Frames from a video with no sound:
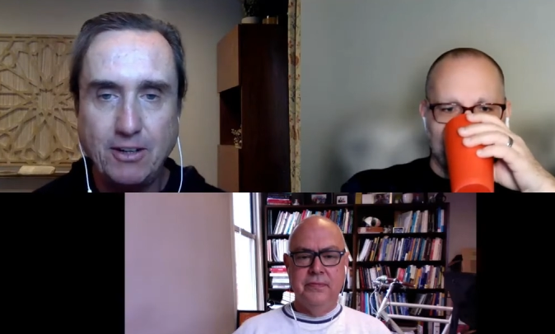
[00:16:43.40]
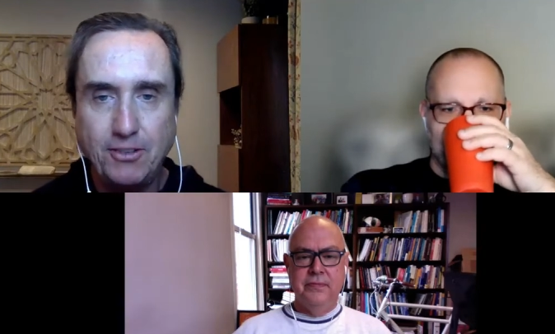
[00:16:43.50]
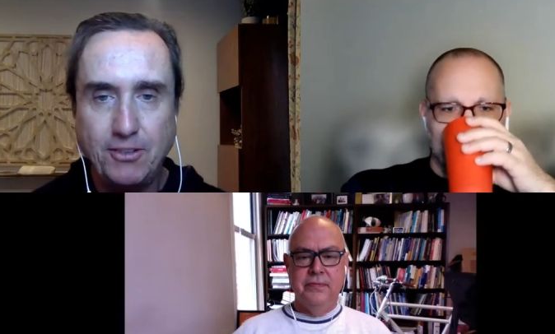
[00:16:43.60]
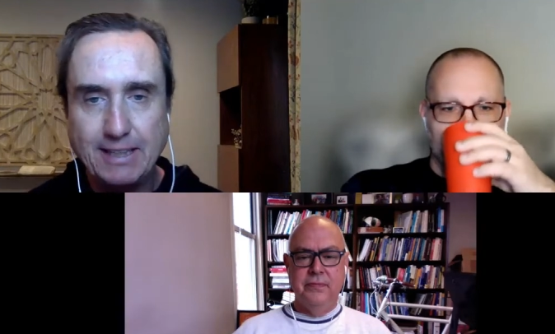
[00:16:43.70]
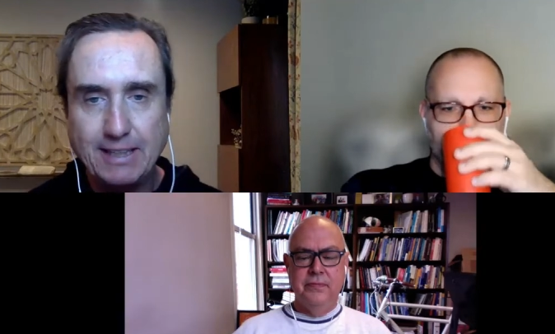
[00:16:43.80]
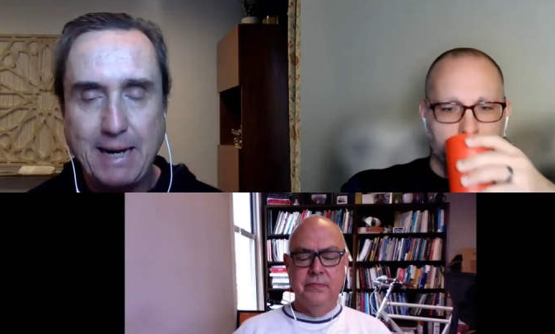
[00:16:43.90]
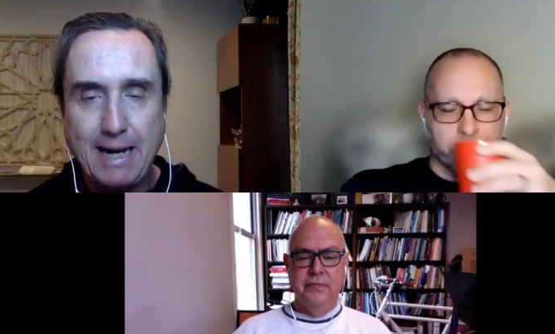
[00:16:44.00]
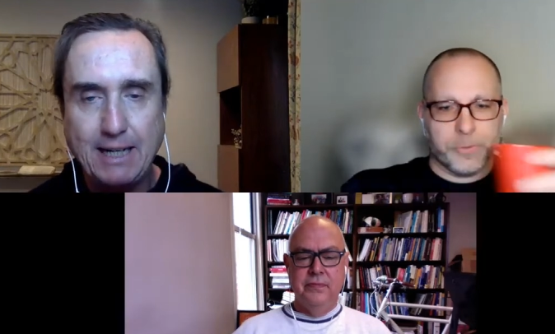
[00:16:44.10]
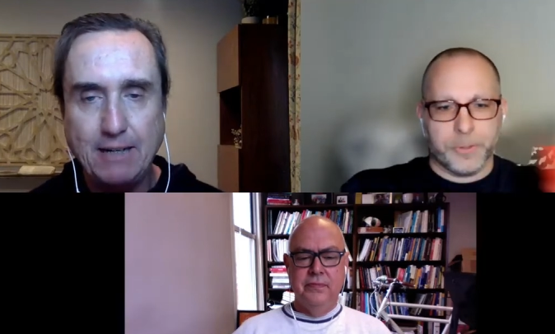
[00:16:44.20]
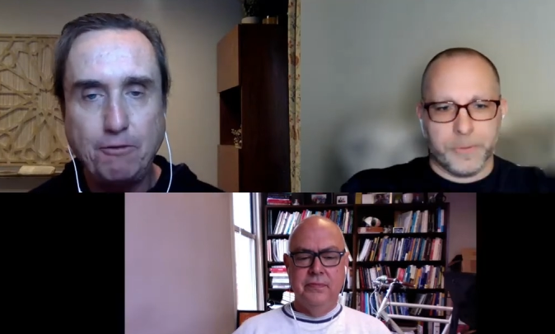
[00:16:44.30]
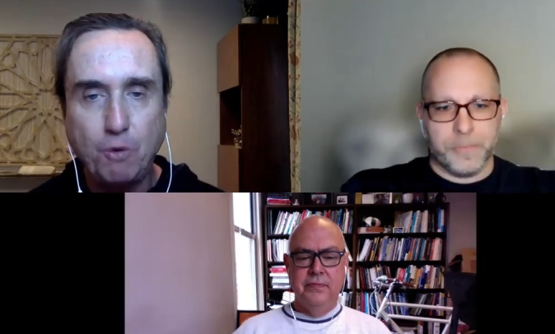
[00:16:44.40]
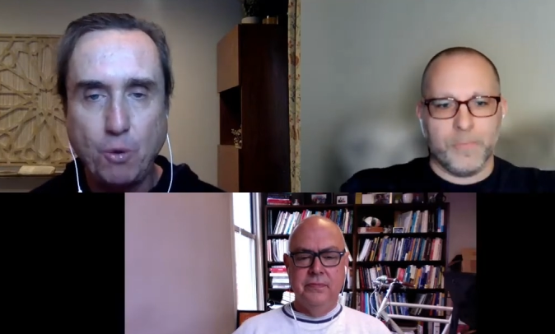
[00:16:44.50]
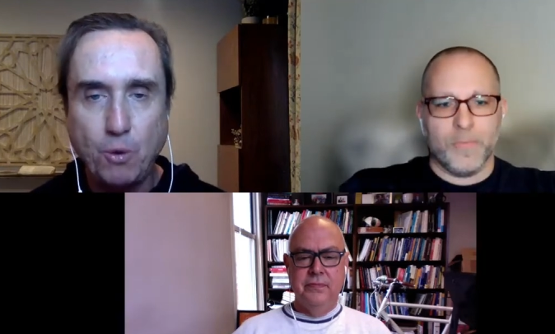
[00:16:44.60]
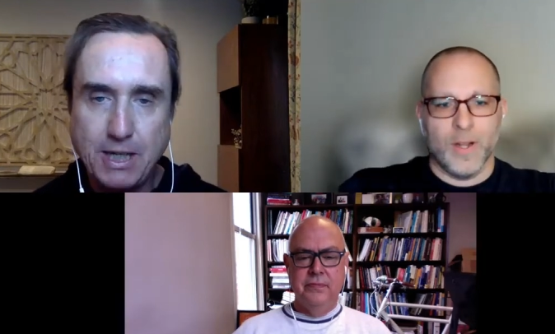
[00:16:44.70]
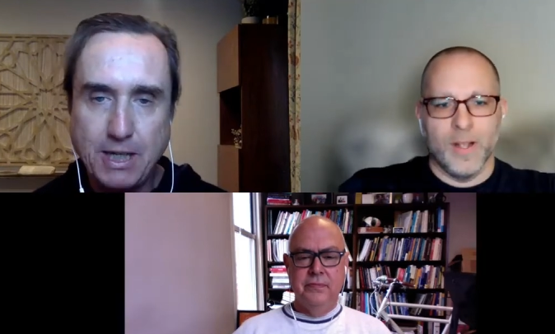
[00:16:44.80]
Speaker 1: that gets painted
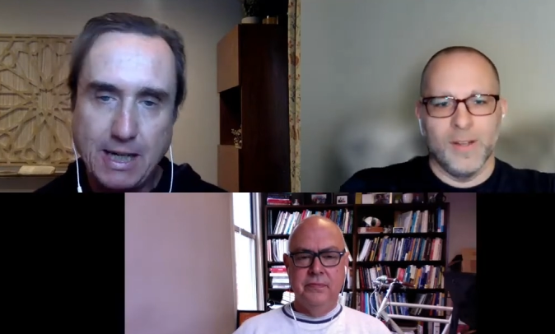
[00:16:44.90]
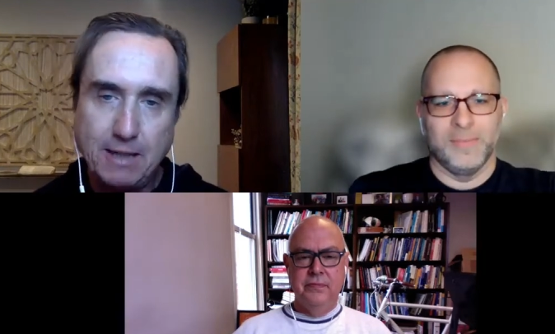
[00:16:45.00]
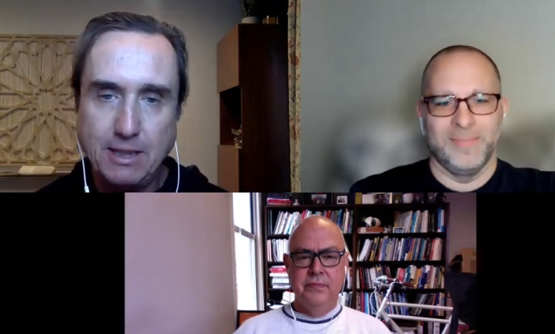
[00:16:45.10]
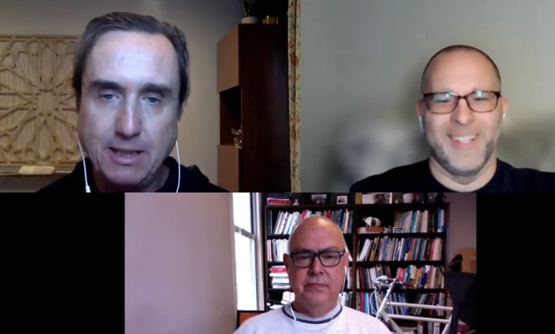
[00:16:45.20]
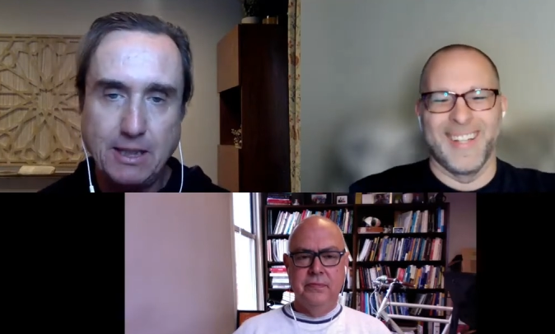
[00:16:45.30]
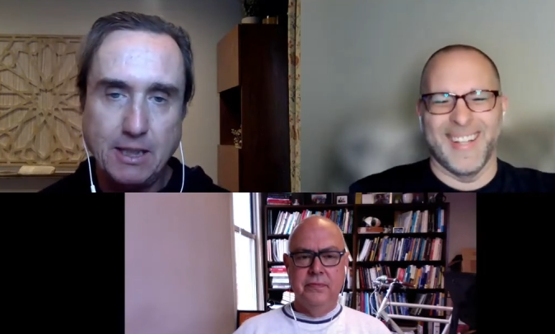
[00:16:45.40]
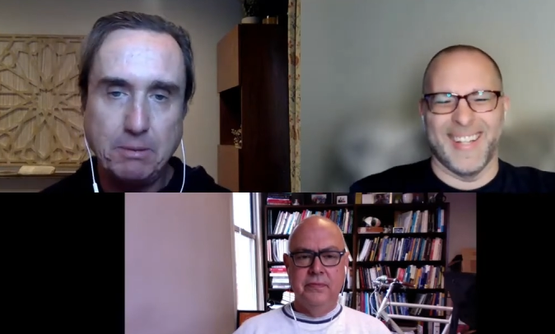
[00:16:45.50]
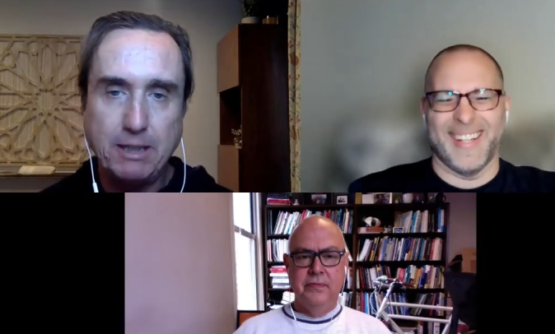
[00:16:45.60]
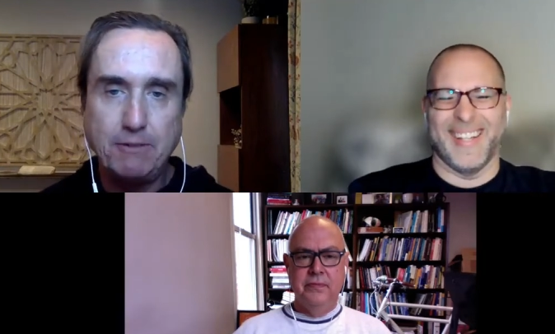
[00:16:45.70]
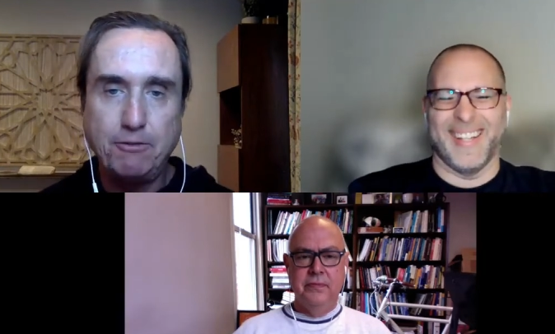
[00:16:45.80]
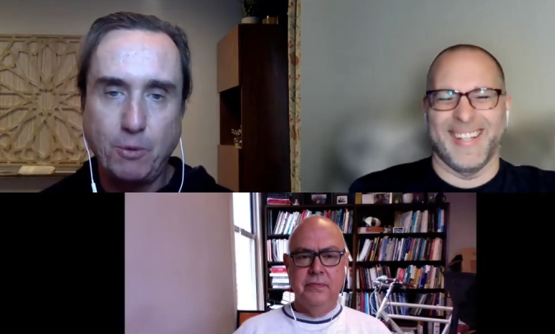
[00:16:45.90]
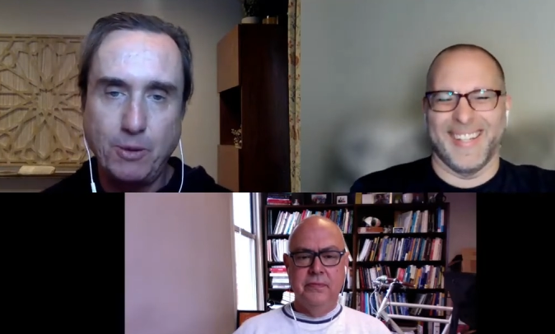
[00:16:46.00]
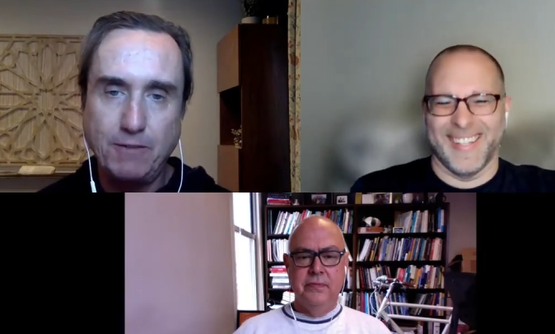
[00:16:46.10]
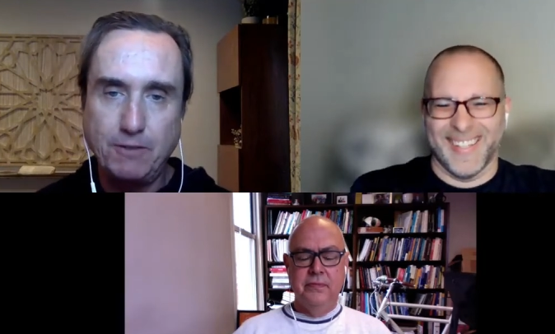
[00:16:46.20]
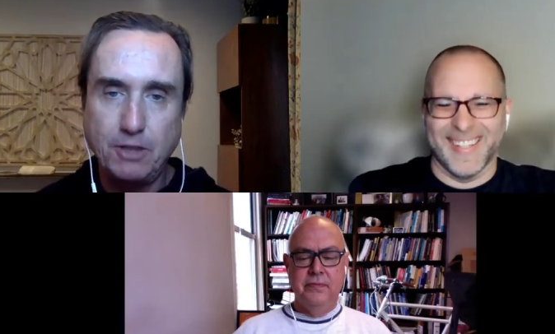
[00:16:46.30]
four times a year by four
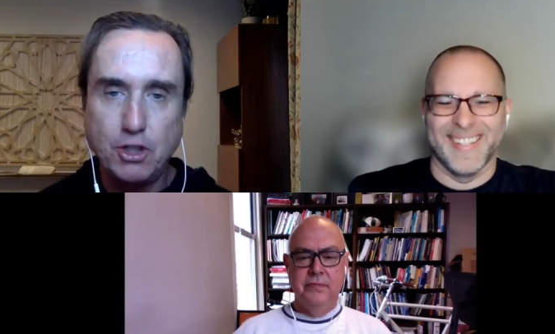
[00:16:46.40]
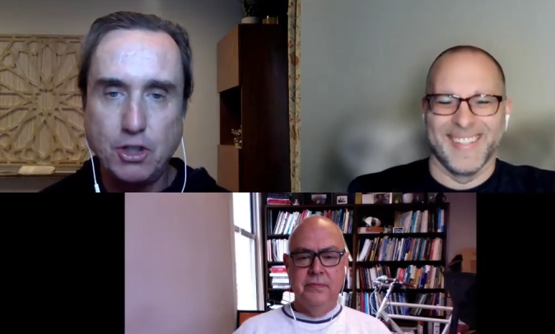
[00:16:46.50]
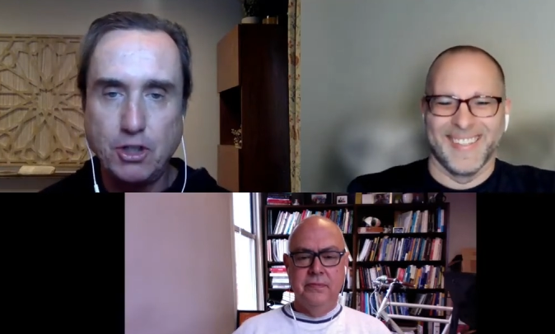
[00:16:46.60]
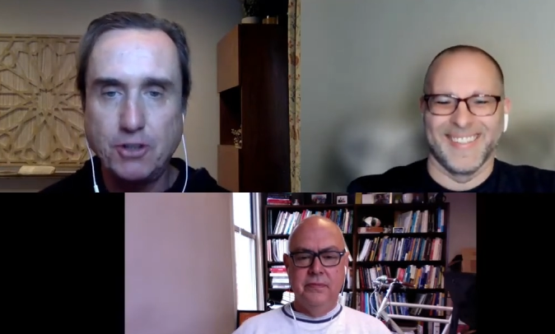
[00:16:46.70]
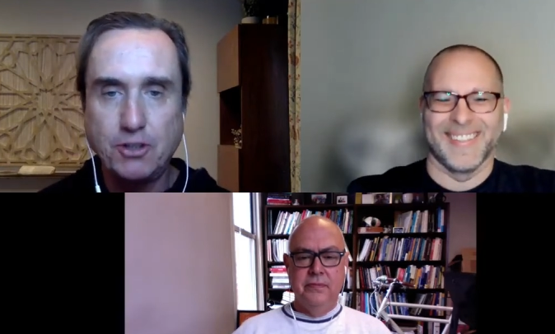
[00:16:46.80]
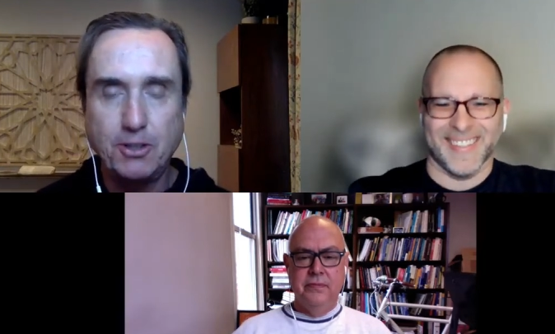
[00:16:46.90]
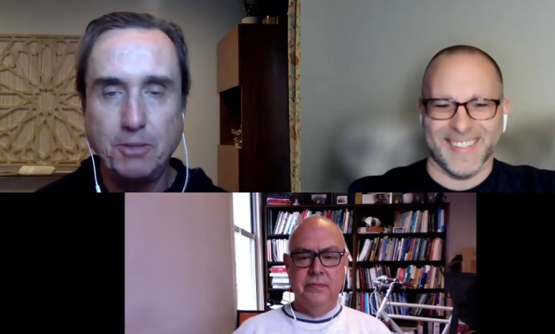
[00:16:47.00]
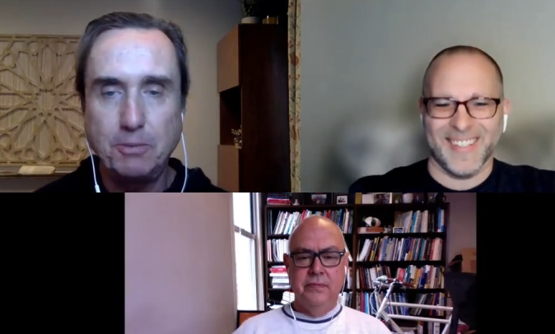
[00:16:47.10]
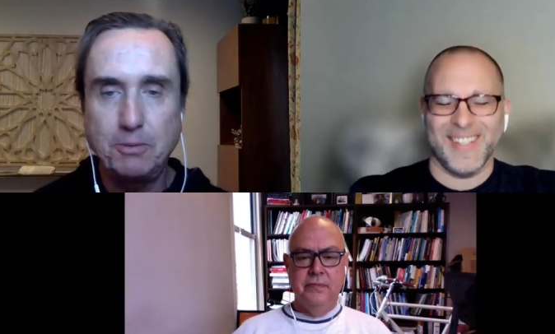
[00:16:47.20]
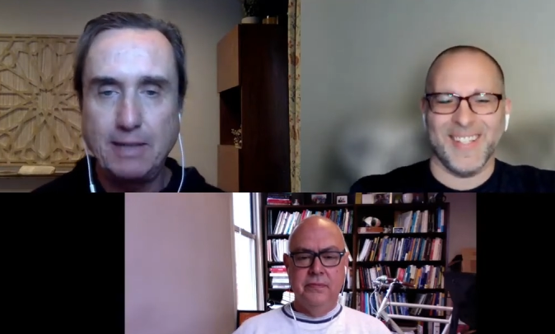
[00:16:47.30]
different church groups